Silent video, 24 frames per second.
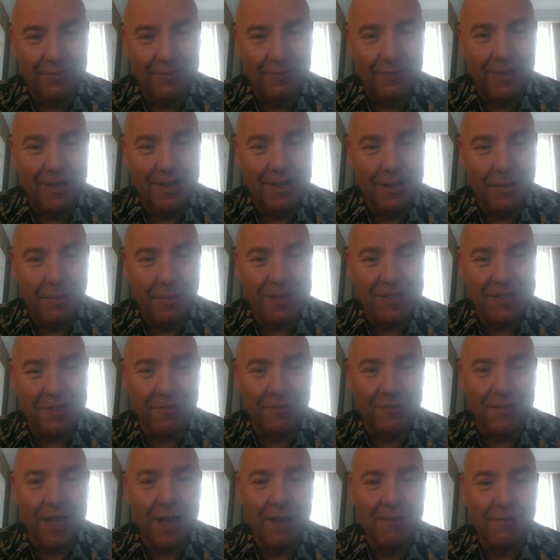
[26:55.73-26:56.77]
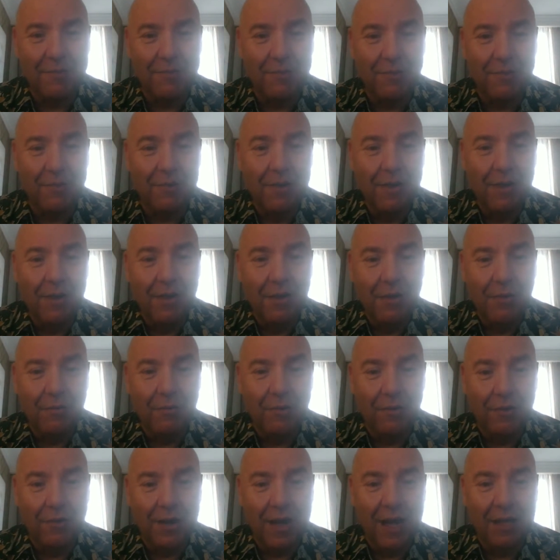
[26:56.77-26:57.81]
really the best of times for
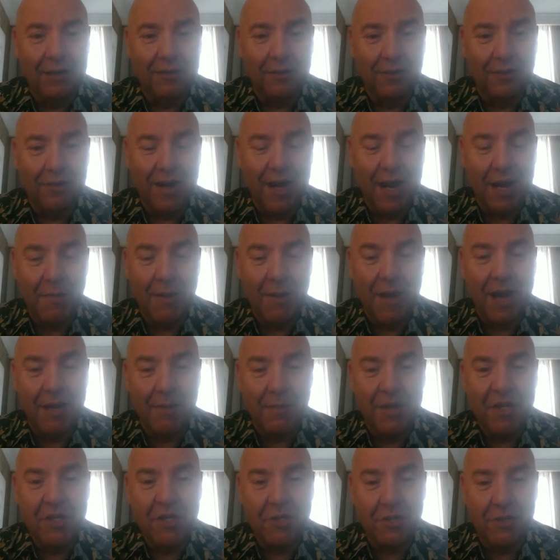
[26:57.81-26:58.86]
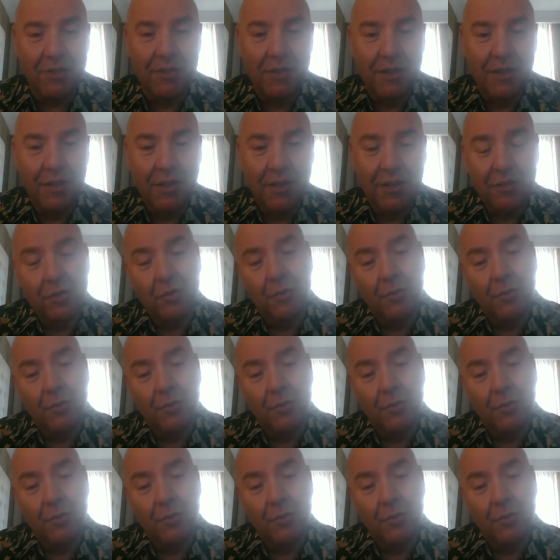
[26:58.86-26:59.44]
hand-drawn animation. So